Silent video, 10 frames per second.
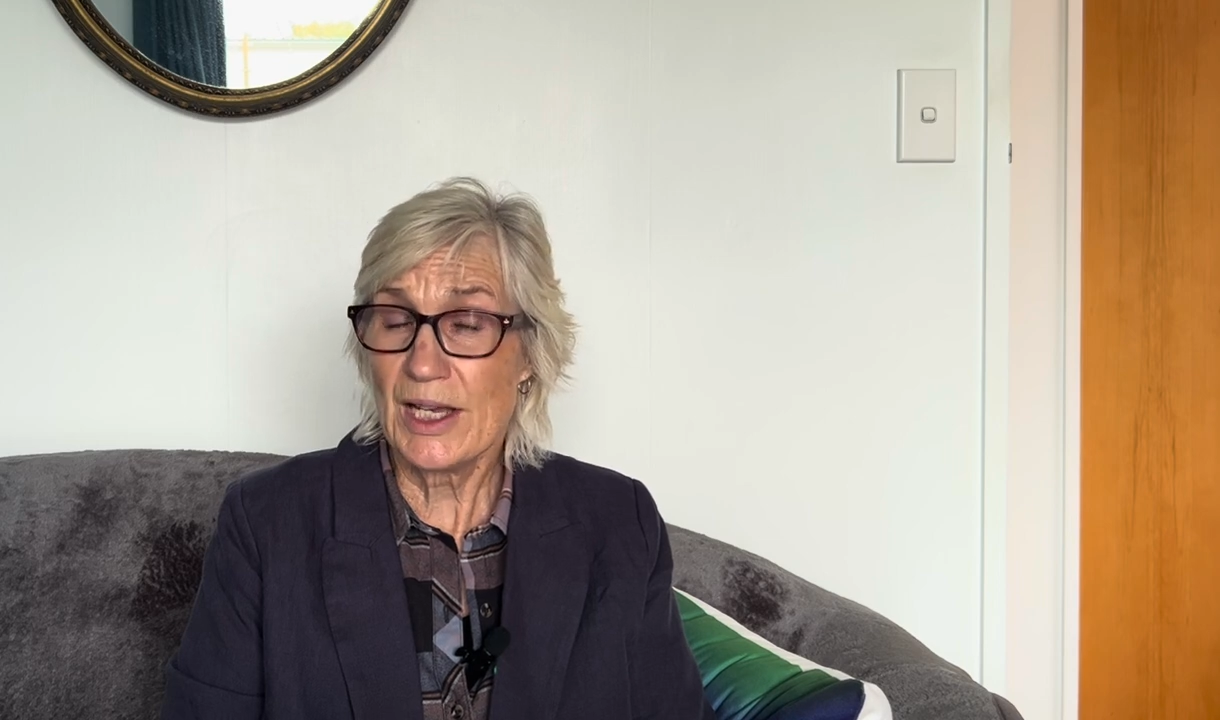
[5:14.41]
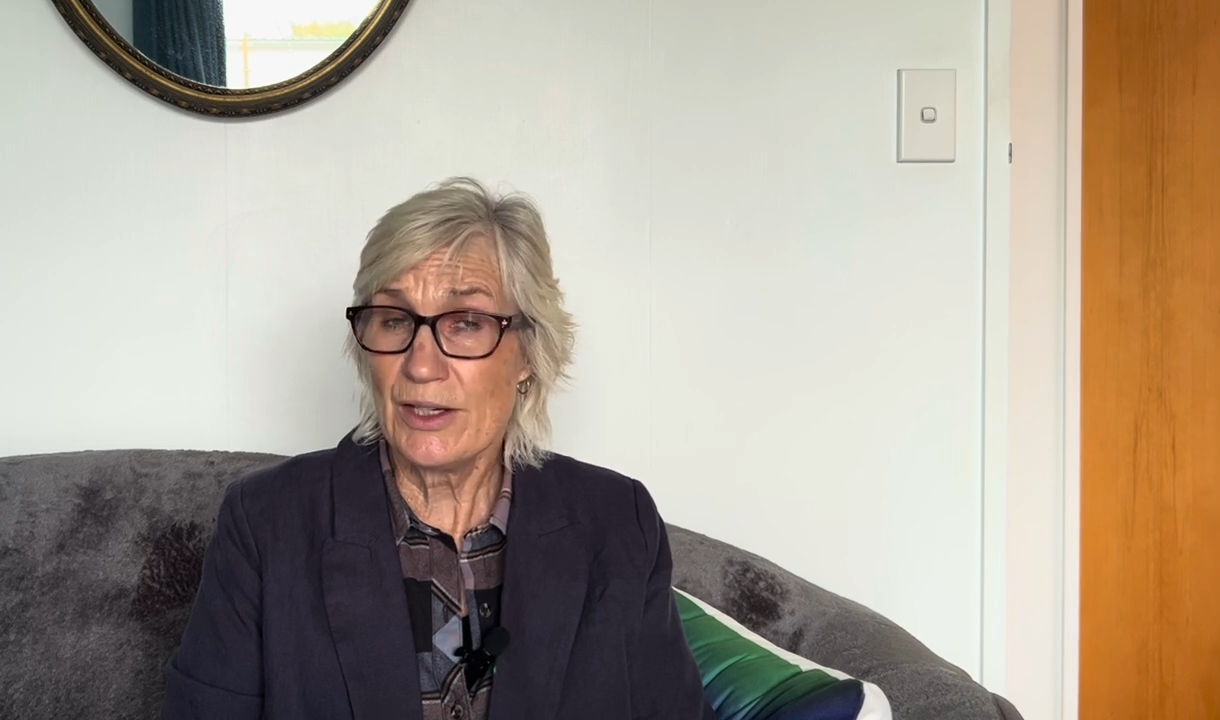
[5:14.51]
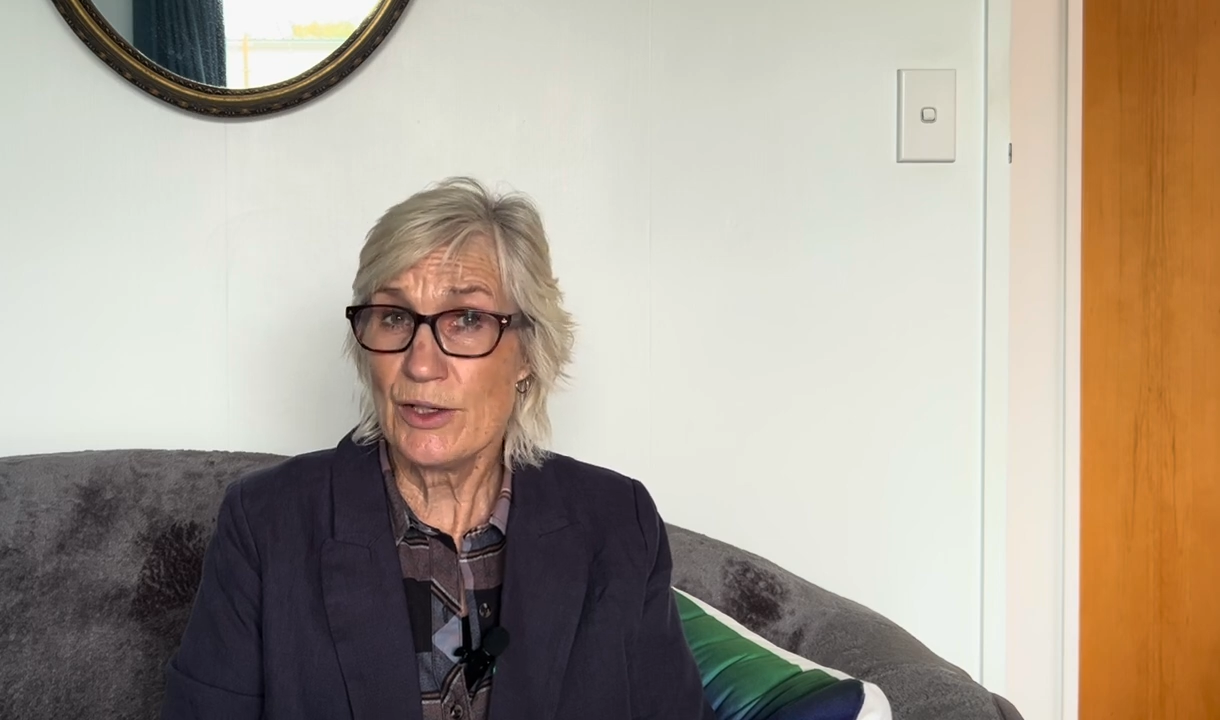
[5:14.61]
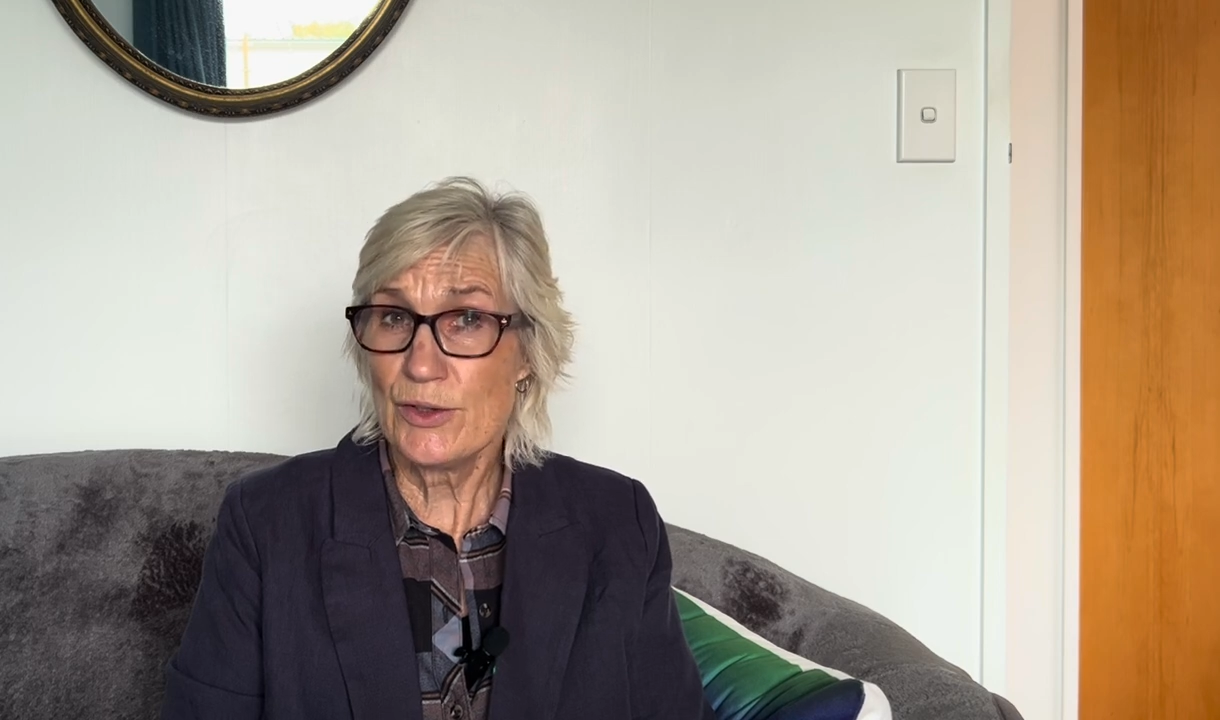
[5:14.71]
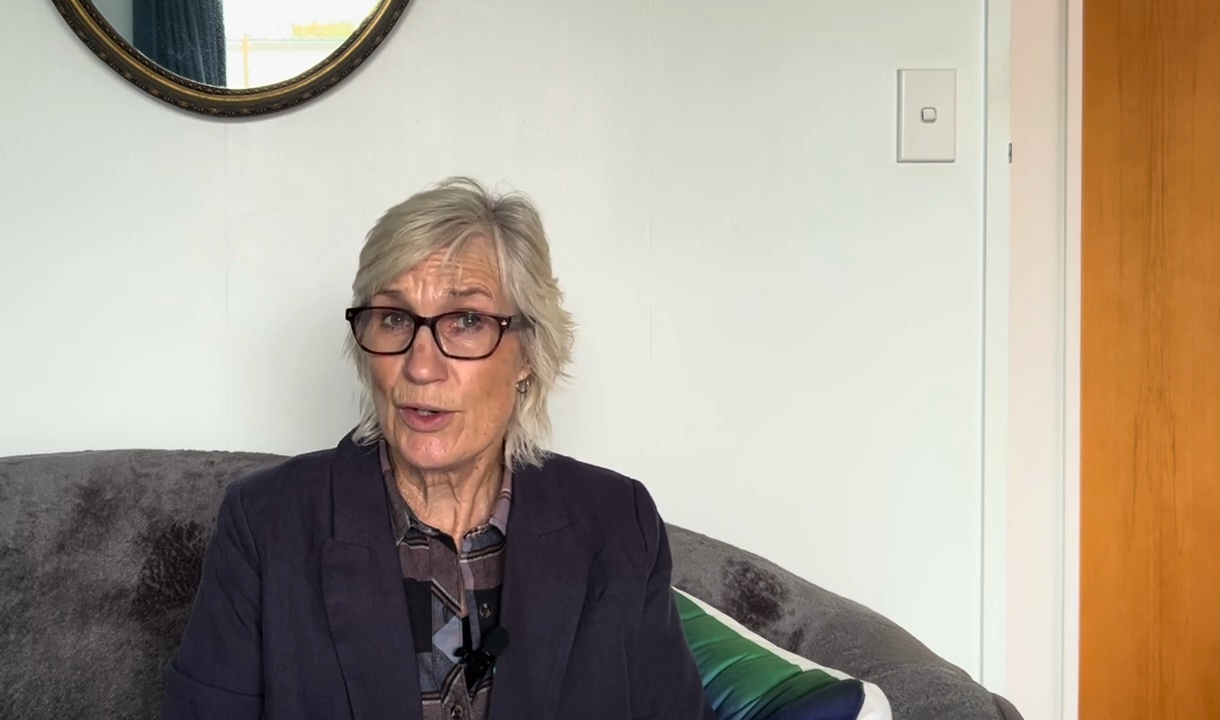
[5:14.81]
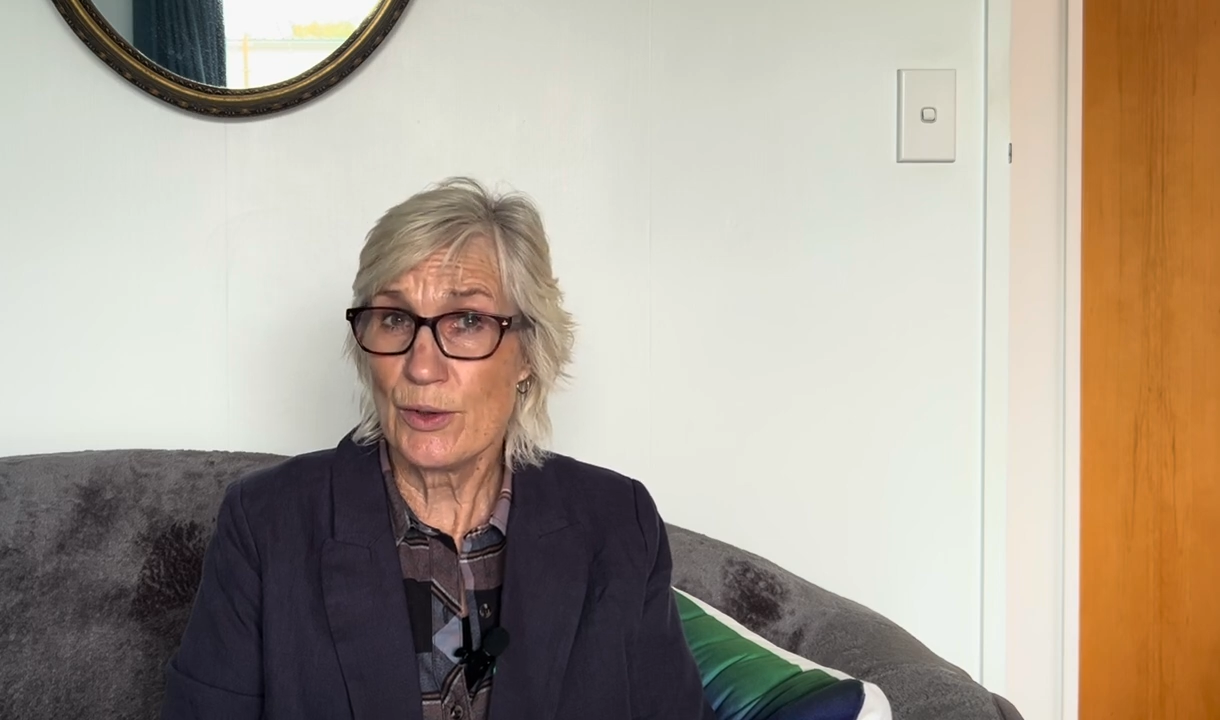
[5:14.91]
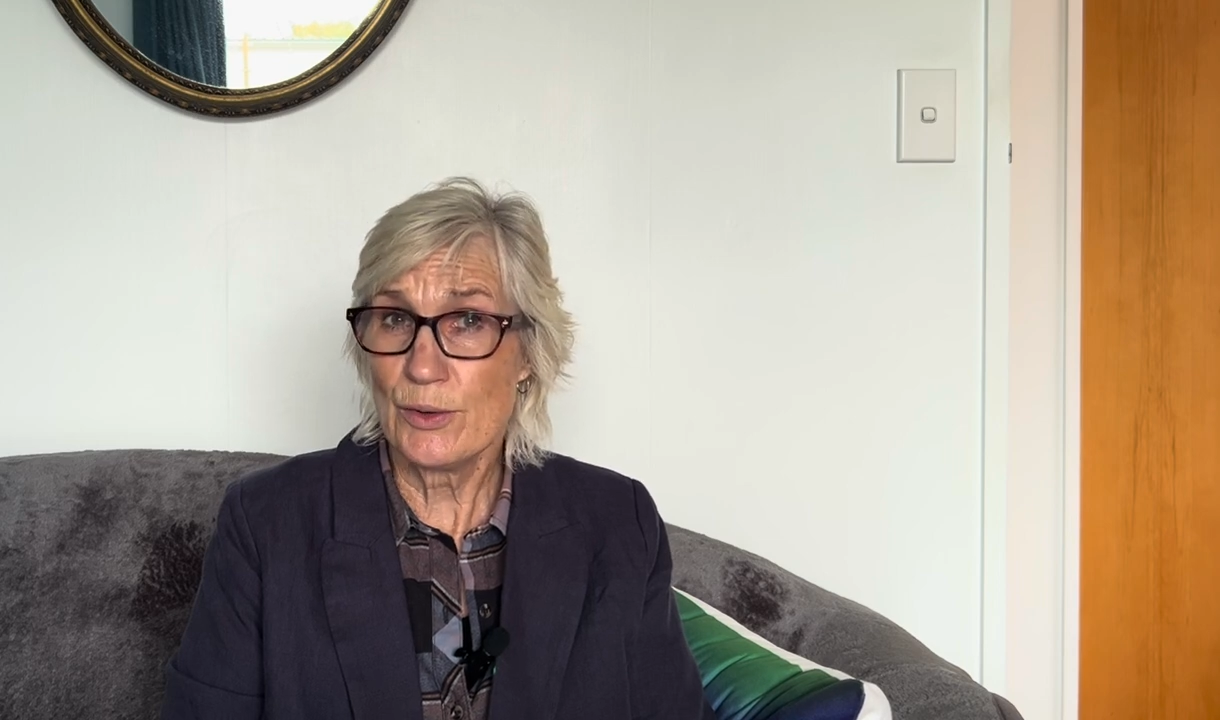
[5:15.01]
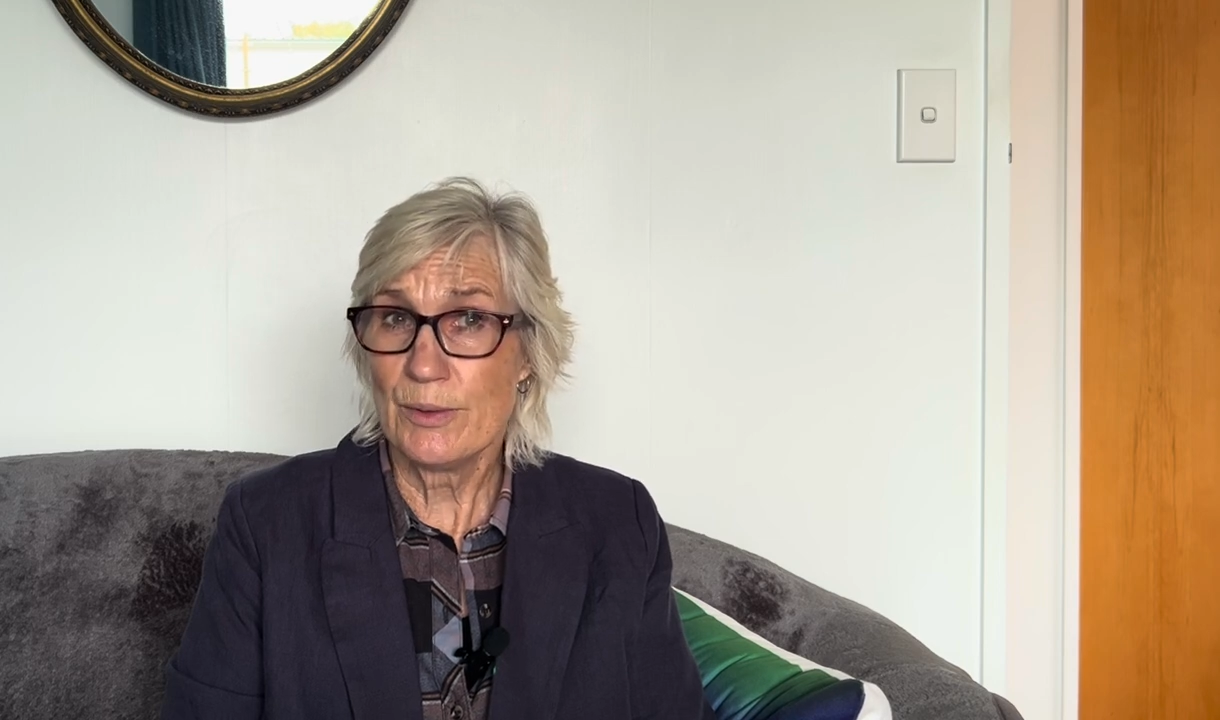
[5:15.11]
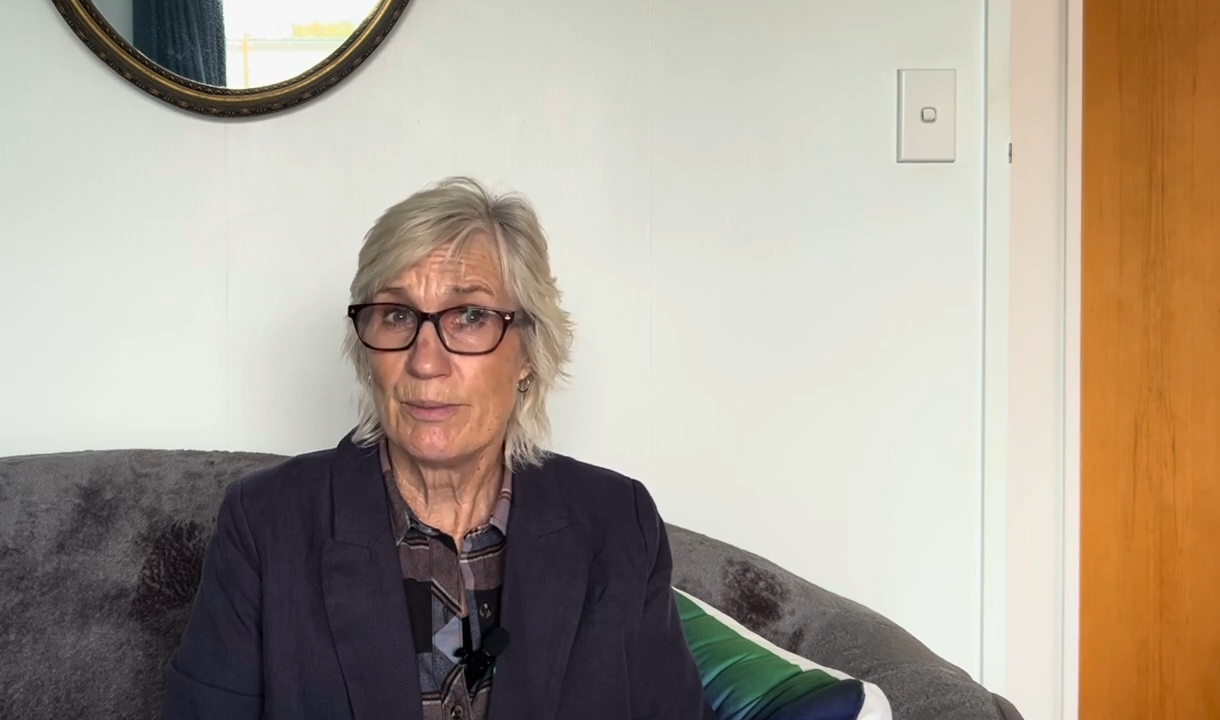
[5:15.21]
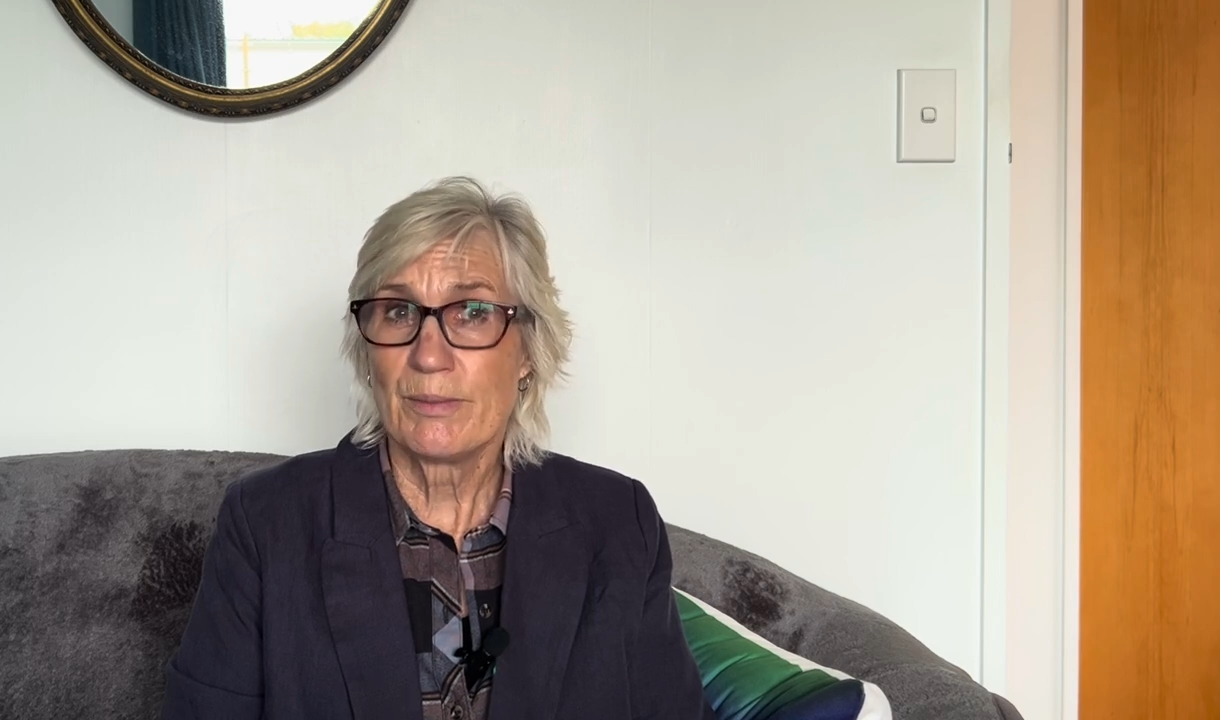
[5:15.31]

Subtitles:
can you do